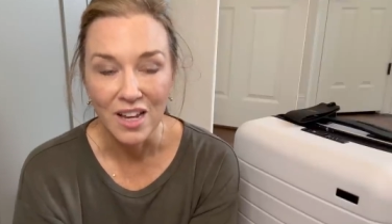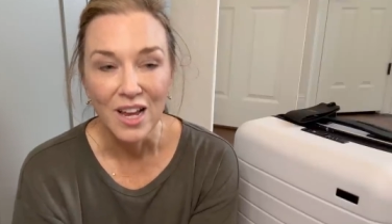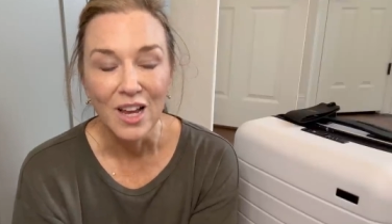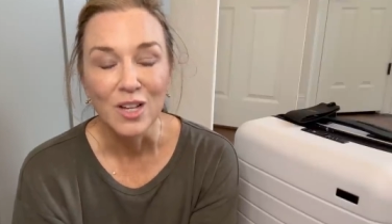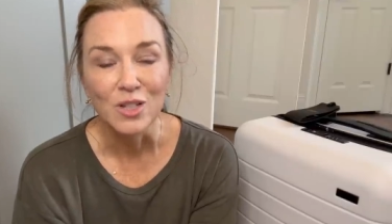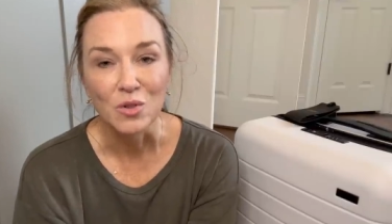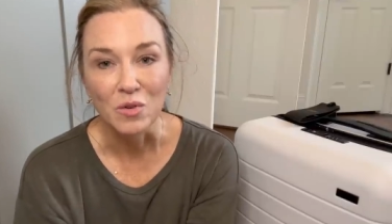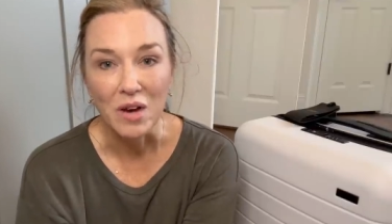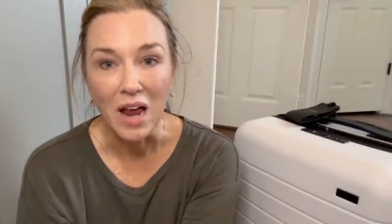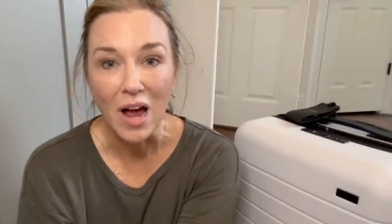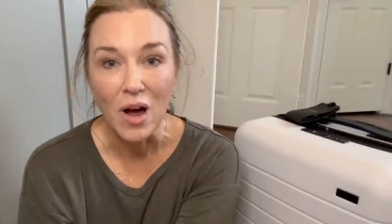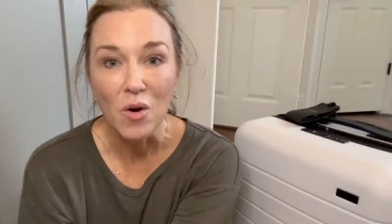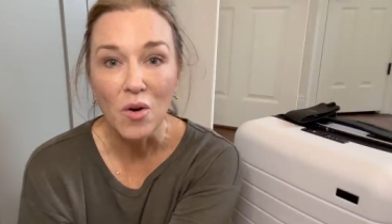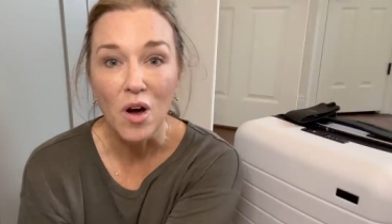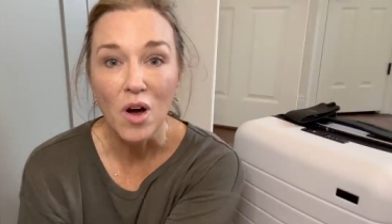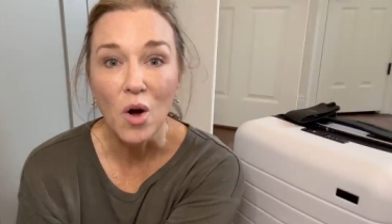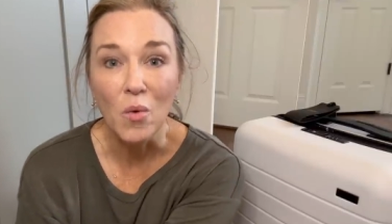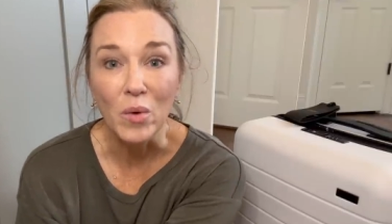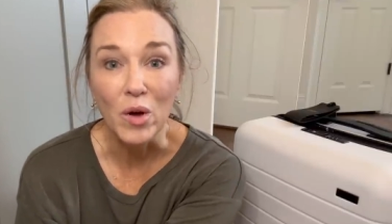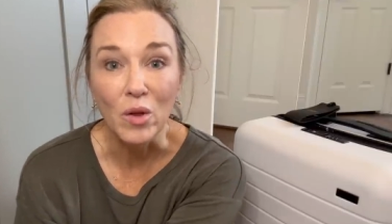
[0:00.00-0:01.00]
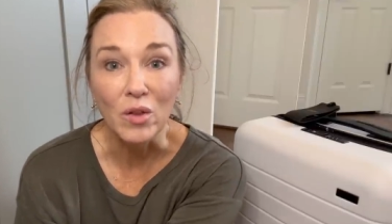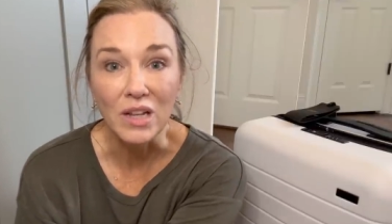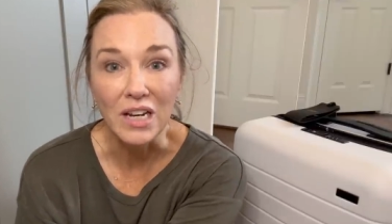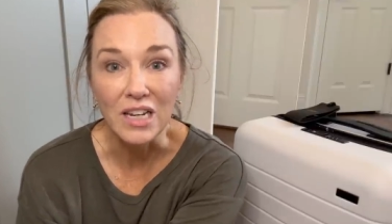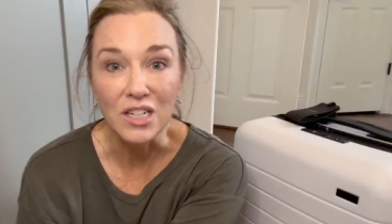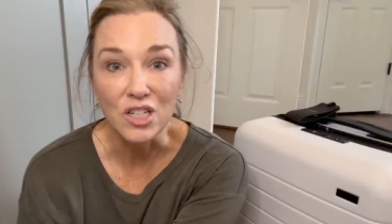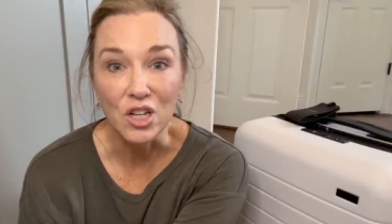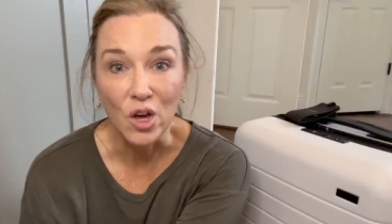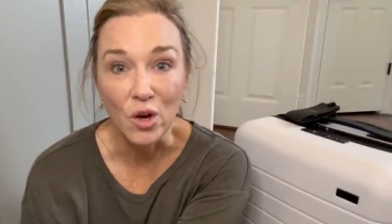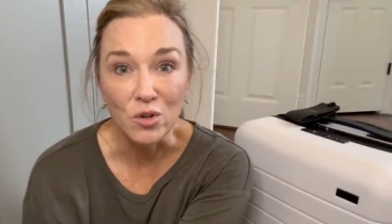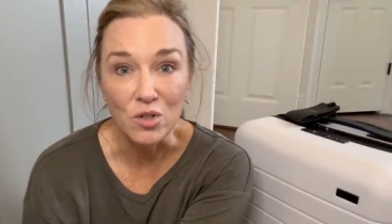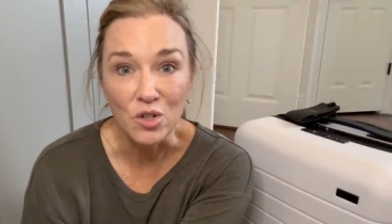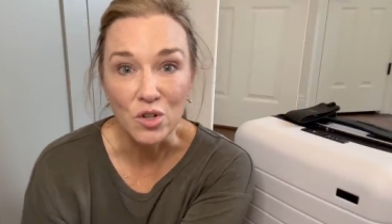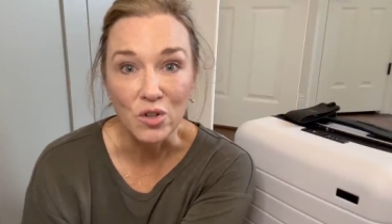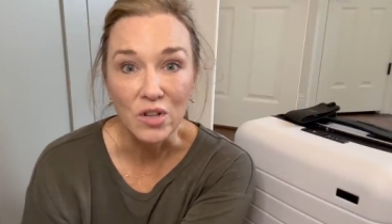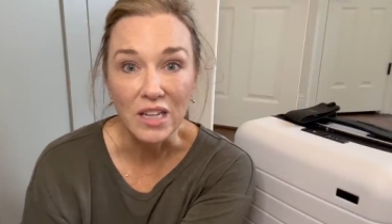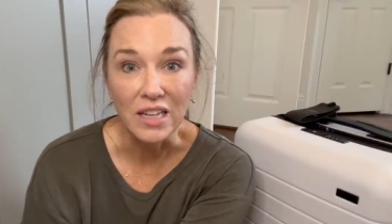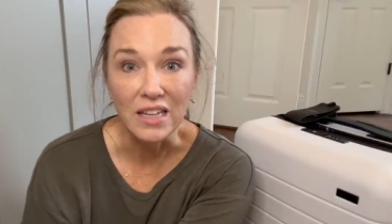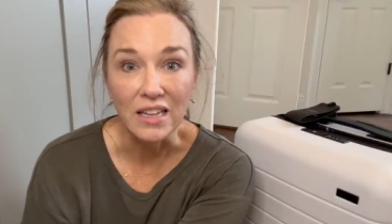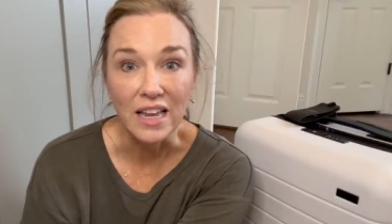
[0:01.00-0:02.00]
So now we only need to go to
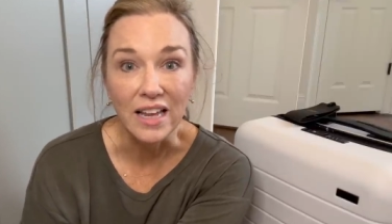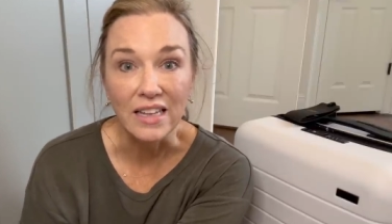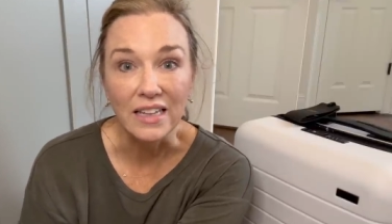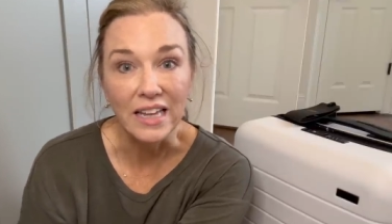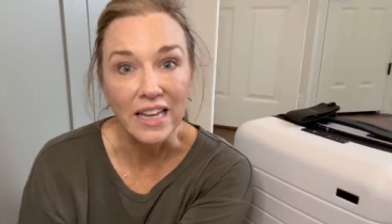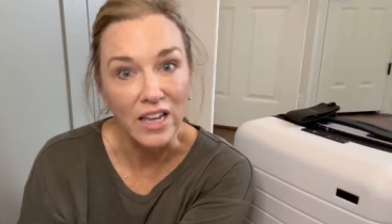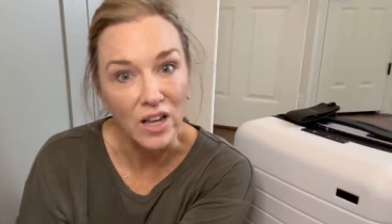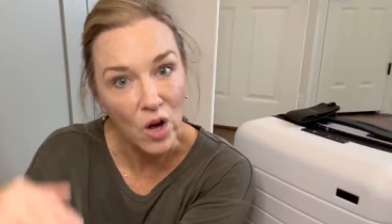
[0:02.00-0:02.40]
the like Lake